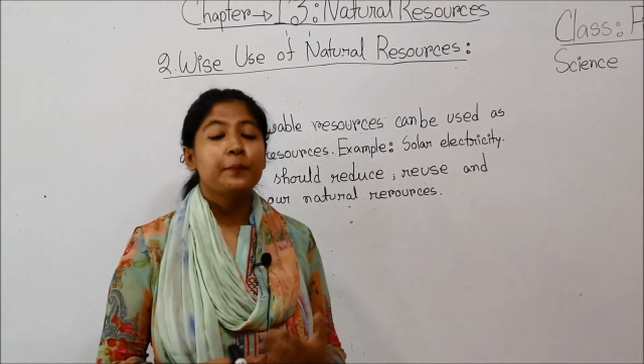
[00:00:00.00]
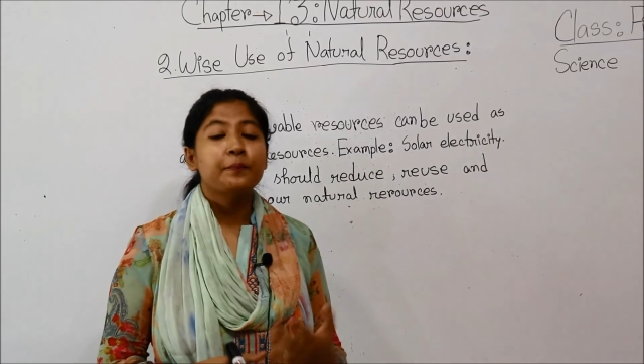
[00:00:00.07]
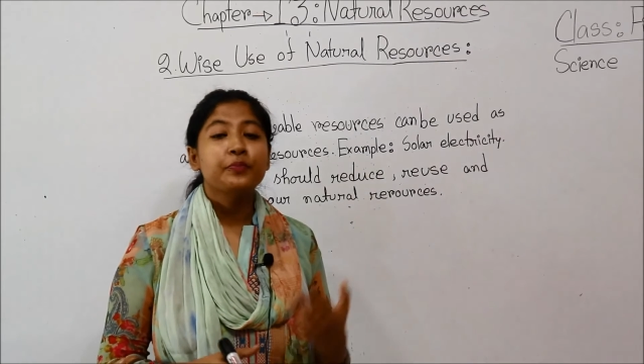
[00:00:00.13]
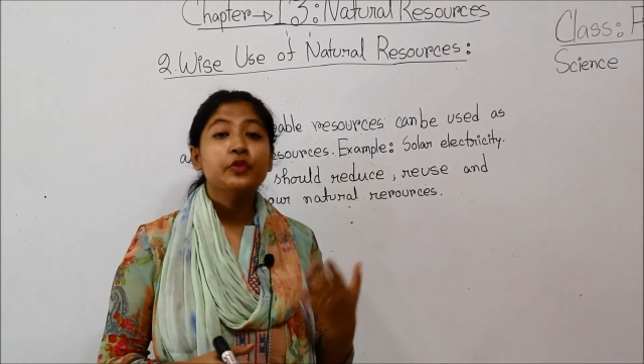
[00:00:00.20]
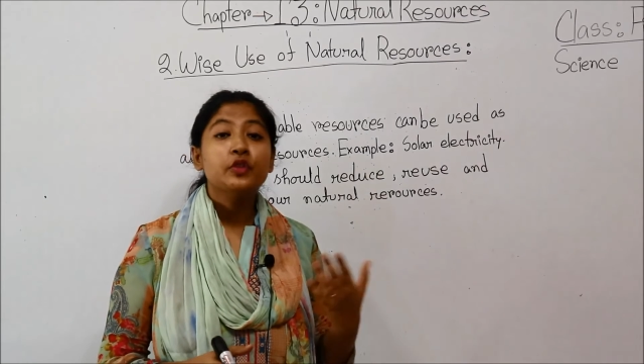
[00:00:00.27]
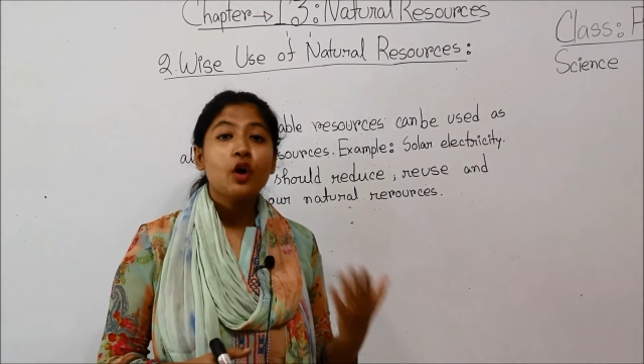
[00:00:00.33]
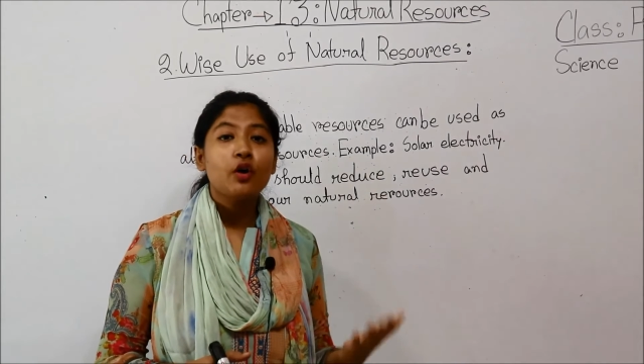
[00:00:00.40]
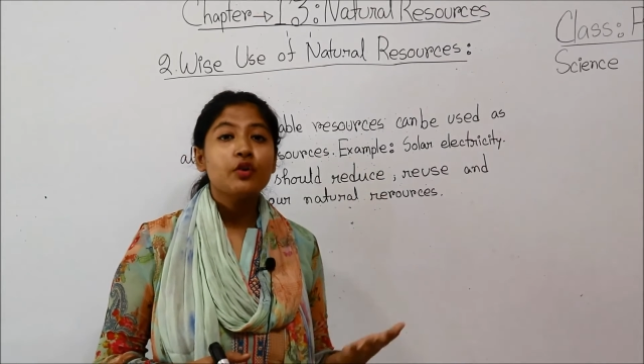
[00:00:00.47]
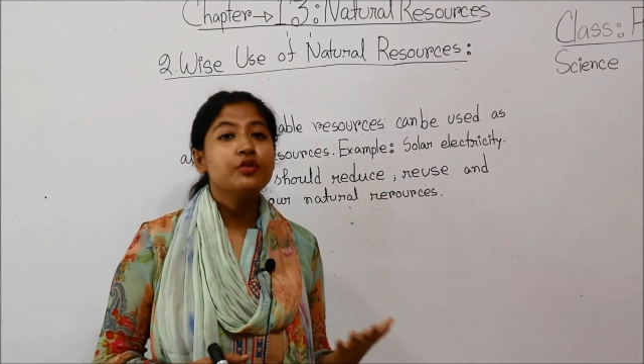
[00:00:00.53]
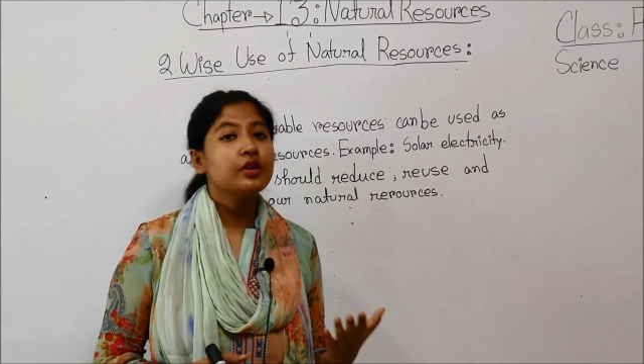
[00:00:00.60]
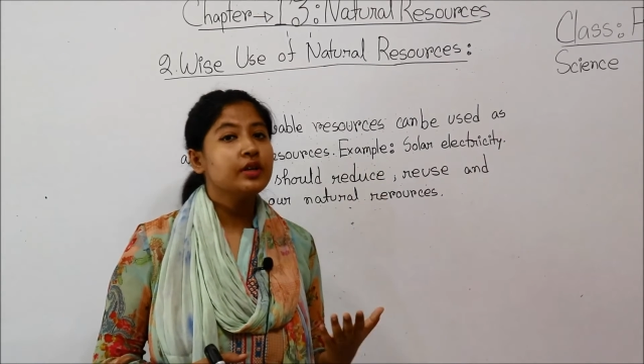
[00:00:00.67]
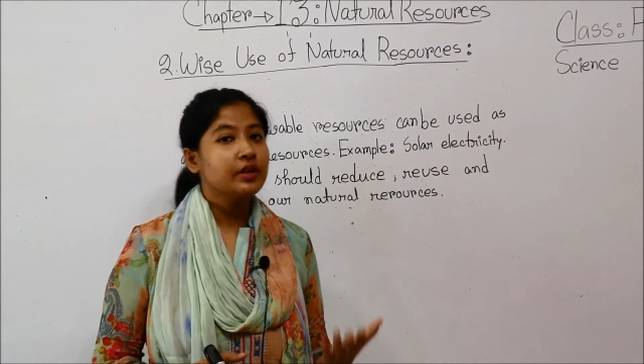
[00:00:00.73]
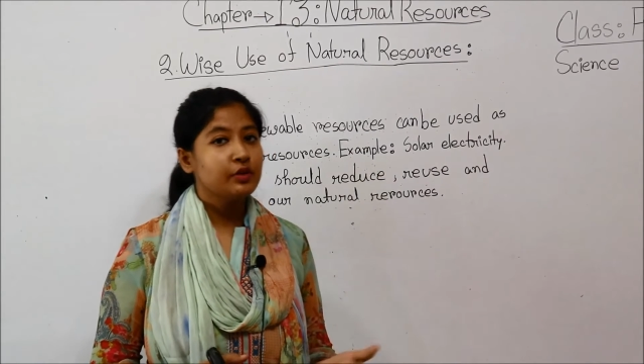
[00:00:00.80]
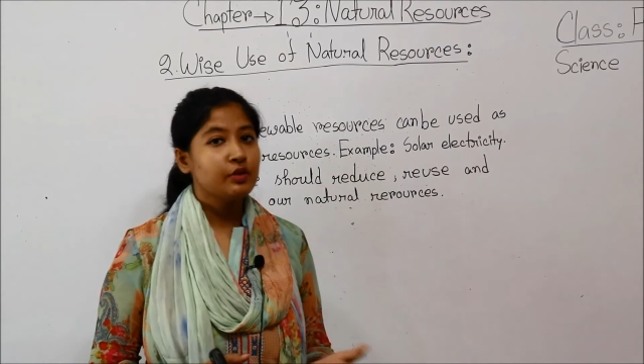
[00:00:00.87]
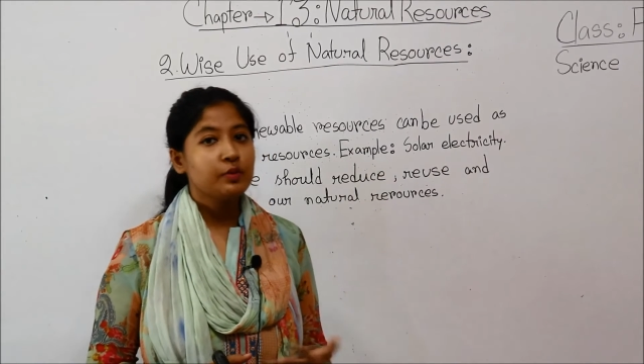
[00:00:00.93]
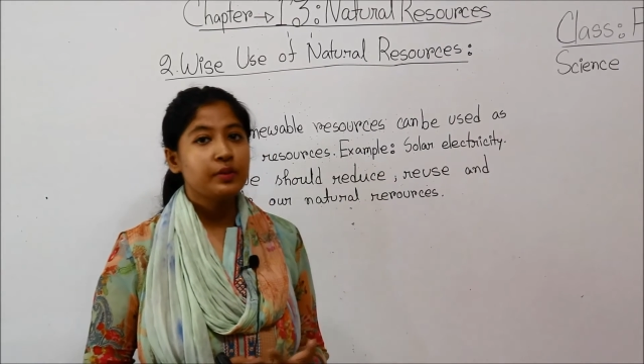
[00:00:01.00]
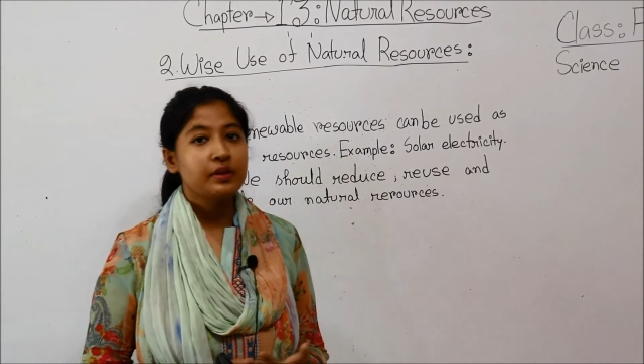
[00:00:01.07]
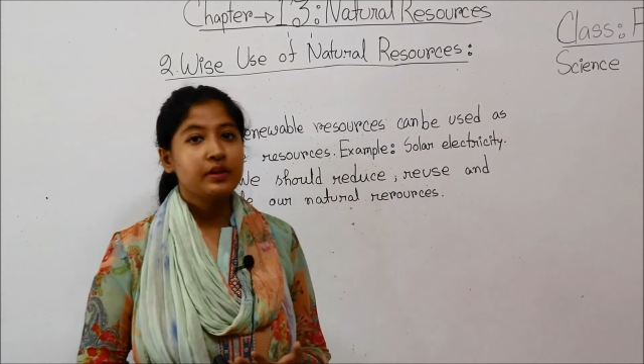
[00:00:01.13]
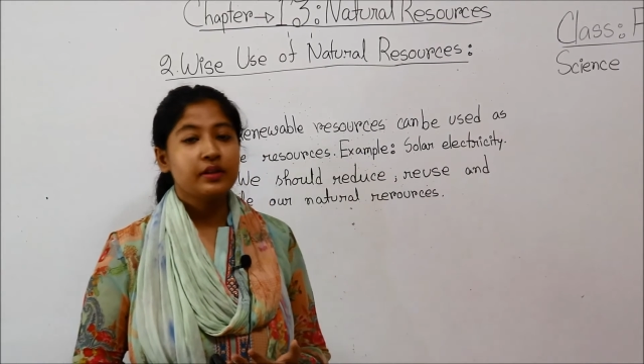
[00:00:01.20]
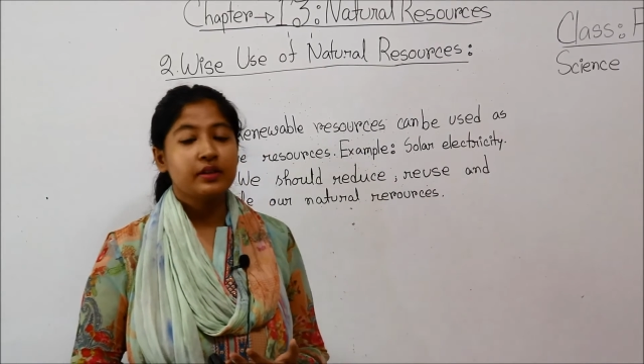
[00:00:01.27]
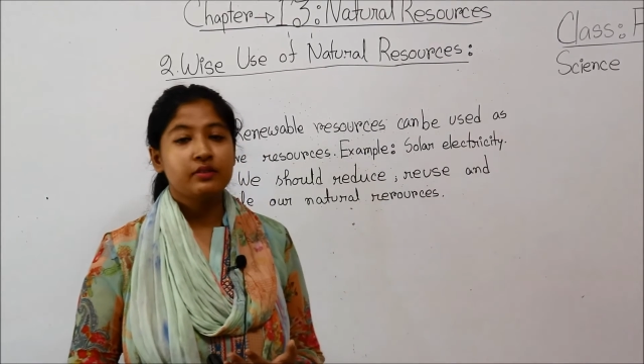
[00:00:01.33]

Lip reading: non-renewable